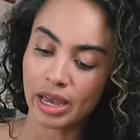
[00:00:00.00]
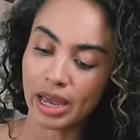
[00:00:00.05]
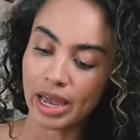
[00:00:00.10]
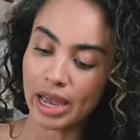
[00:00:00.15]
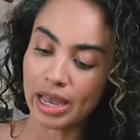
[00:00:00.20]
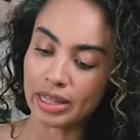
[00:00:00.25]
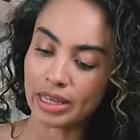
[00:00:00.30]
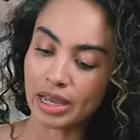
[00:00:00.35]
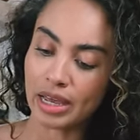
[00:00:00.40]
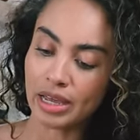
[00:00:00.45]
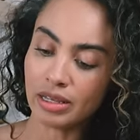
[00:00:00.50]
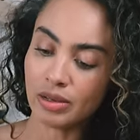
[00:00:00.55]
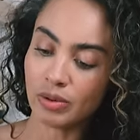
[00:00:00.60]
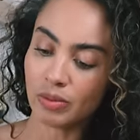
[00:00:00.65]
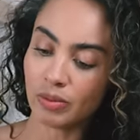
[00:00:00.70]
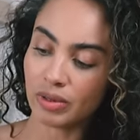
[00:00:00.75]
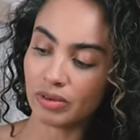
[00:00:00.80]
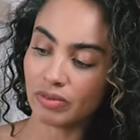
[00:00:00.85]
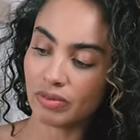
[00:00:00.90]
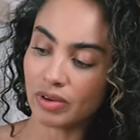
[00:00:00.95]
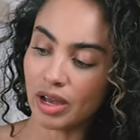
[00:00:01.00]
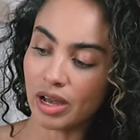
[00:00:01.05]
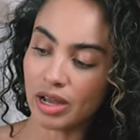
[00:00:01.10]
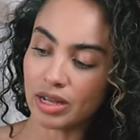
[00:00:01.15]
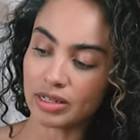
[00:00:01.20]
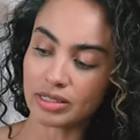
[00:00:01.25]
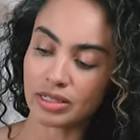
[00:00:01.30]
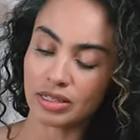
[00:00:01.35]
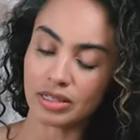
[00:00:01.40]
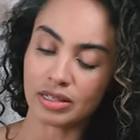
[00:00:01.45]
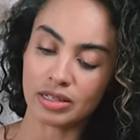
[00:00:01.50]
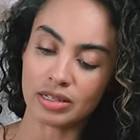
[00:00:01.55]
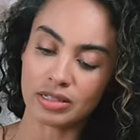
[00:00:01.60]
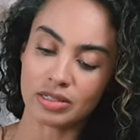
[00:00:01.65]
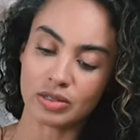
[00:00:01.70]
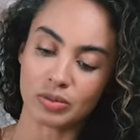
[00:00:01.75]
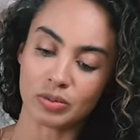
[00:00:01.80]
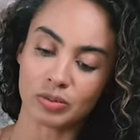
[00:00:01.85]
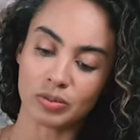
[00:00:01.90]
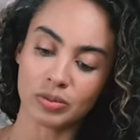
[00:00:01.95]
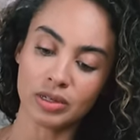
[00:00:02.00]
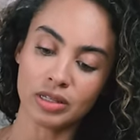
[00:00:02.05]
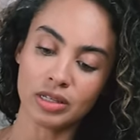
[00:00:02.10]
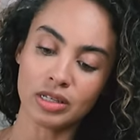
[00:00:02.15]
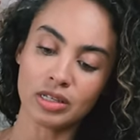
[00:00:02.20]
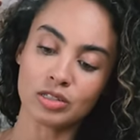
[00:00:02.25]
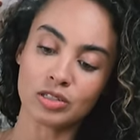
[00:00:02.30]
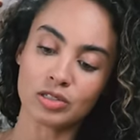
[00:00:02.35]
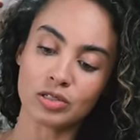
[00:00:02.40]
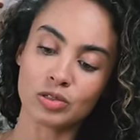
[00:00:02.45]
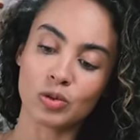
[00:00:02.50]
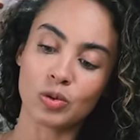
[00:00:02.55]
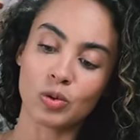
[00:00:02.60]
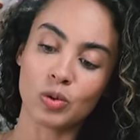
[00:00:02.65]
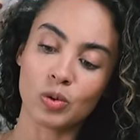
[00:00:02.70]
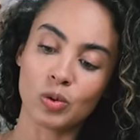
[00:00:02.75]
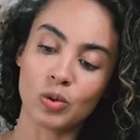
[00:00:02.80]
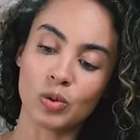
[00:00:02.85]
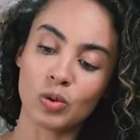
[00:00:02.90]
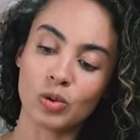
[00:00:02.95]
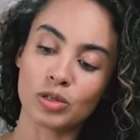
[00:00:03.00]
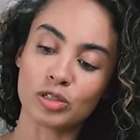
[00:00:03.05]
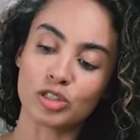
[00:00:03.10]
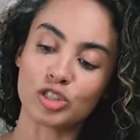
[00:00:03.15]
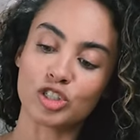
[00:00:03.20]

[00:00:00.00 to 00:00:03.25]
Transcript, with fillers: And then we've got this really just cool